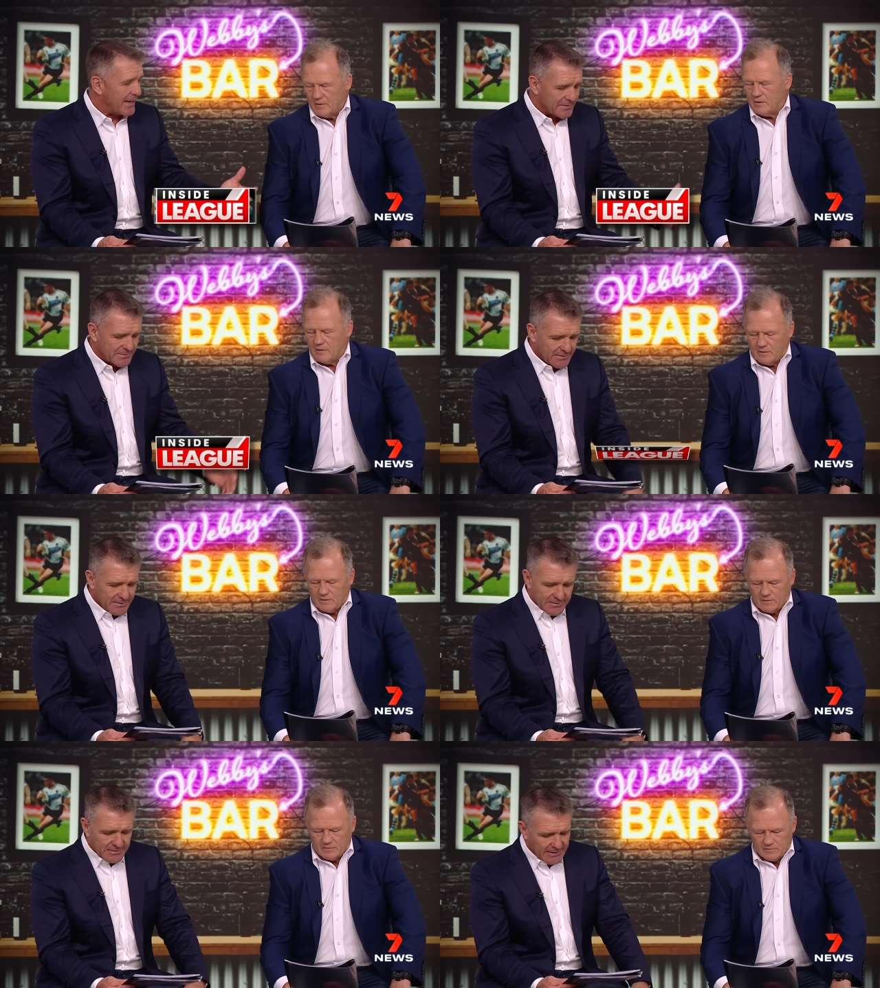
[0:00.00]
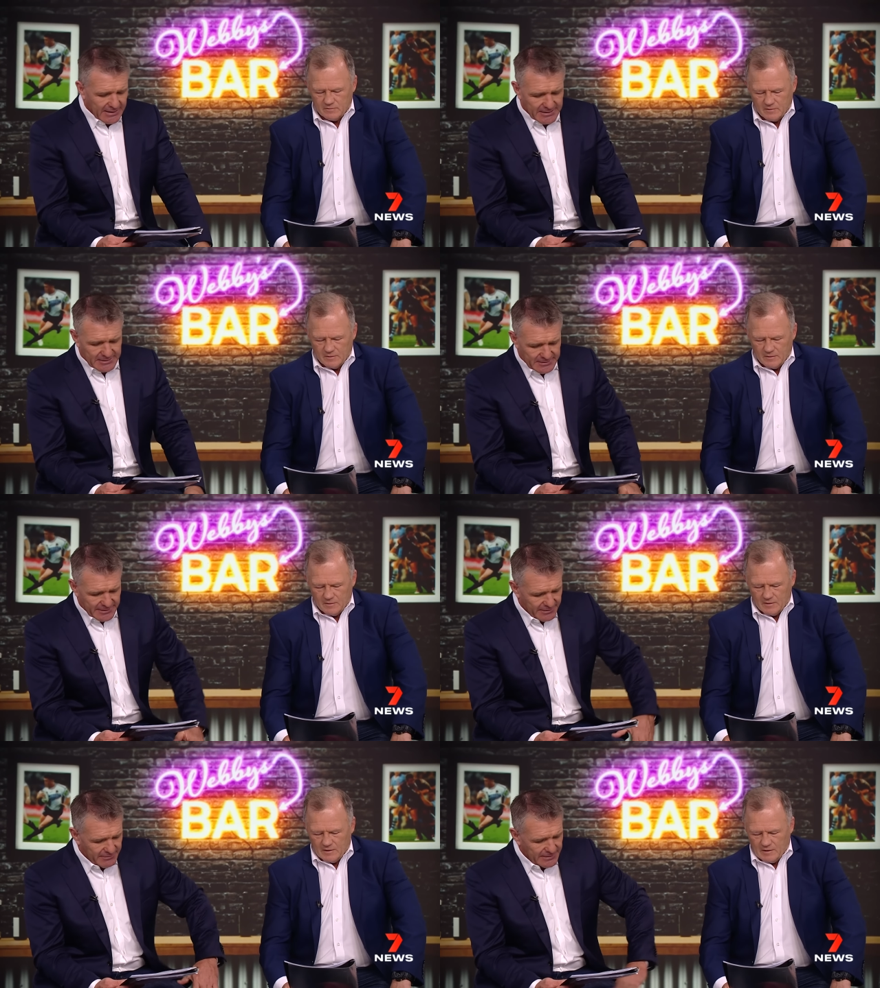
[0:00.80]
Speaker 1: Oh. God.
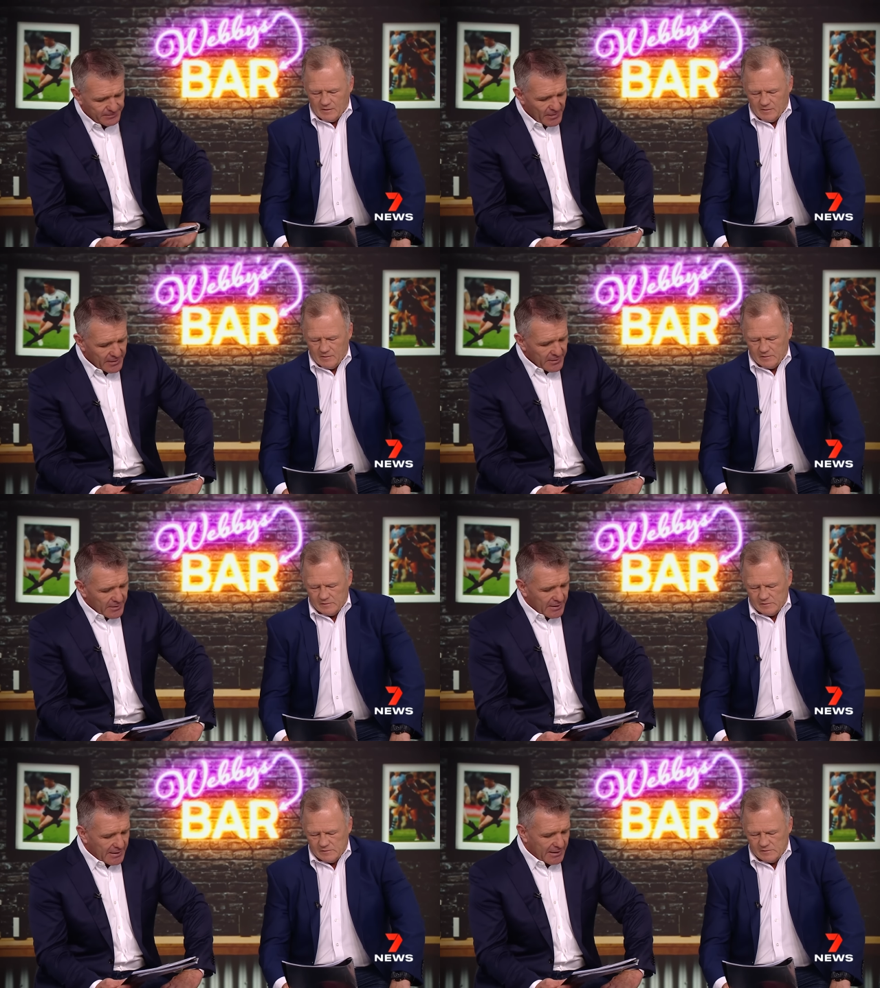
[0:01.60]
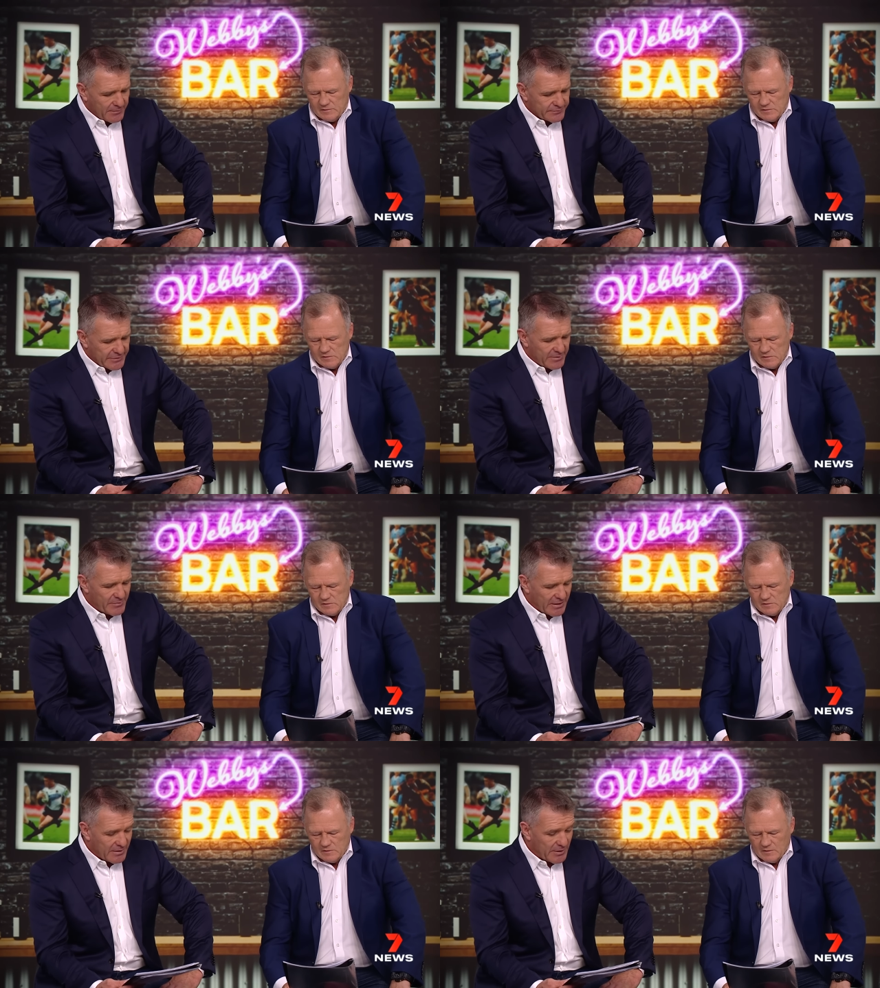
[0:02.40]
Anyway, um, and
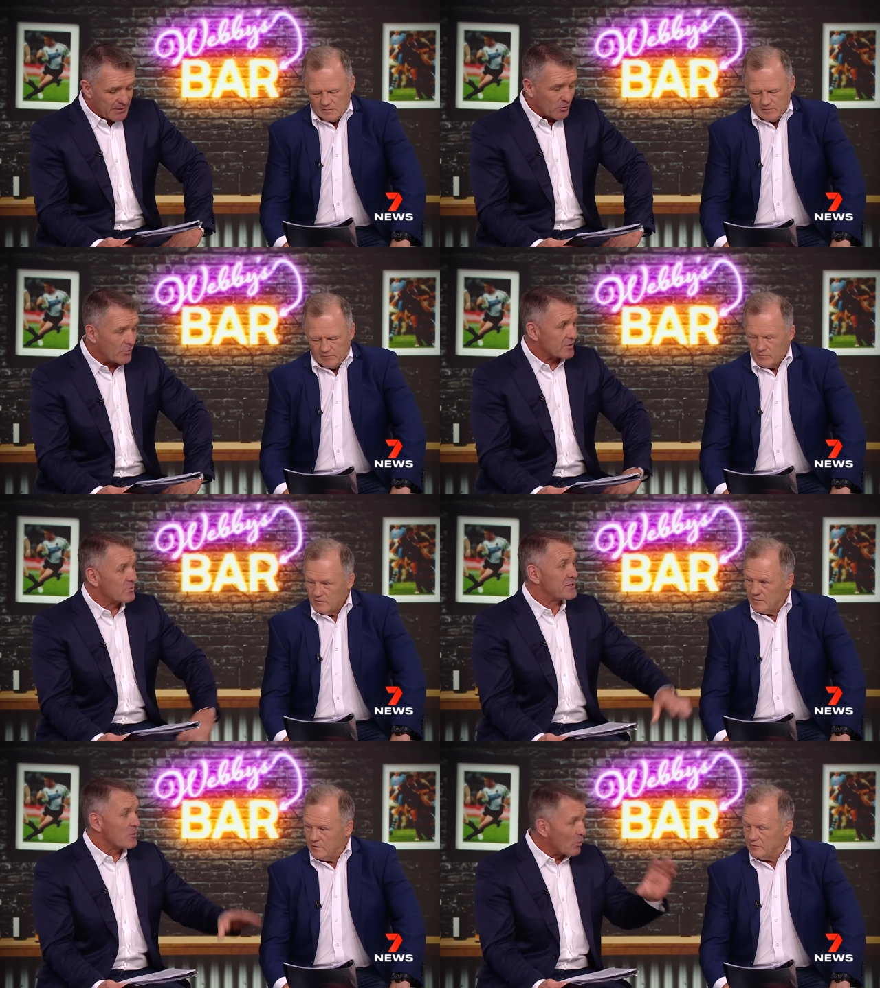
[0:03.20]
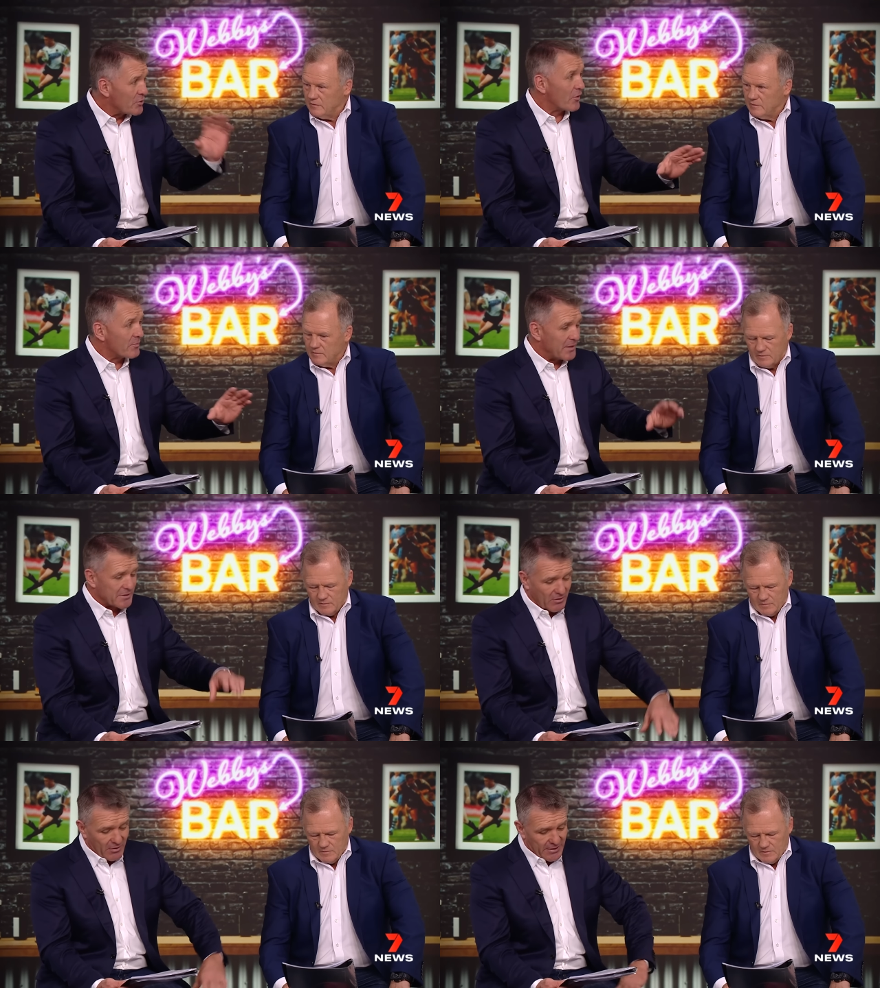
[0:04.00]
Manly beat the Bulldogs, which yes. you would not have
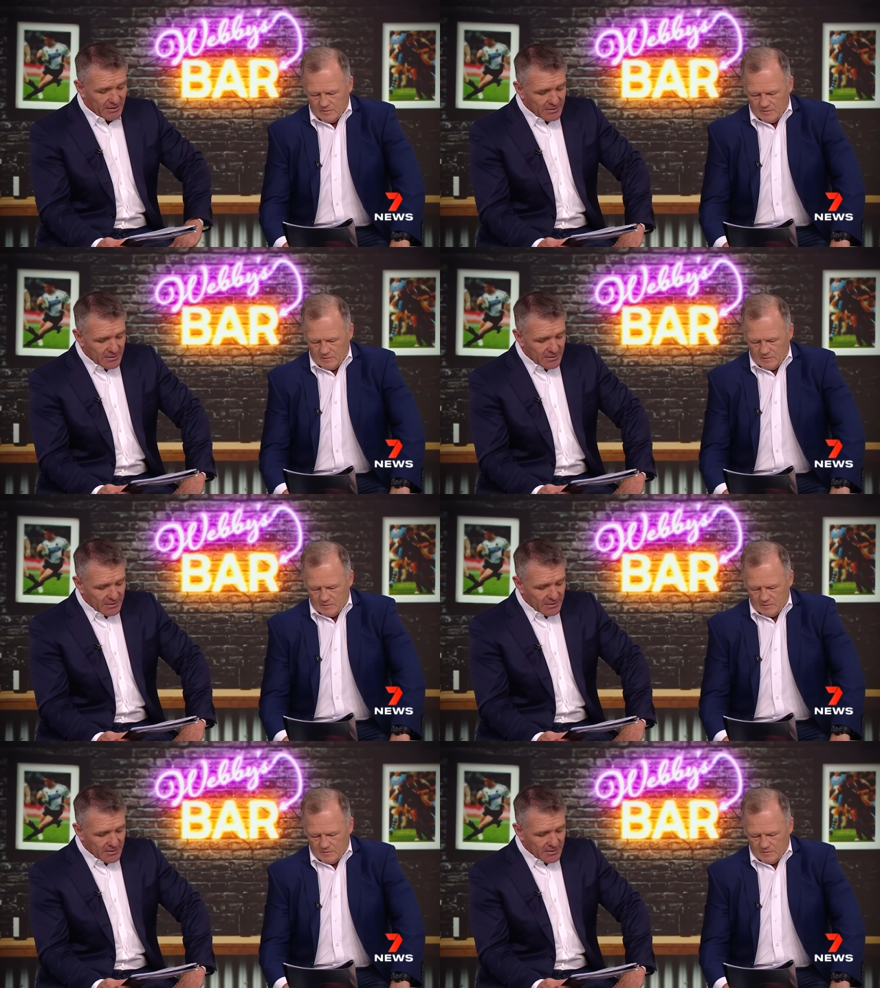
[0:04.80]
picked either.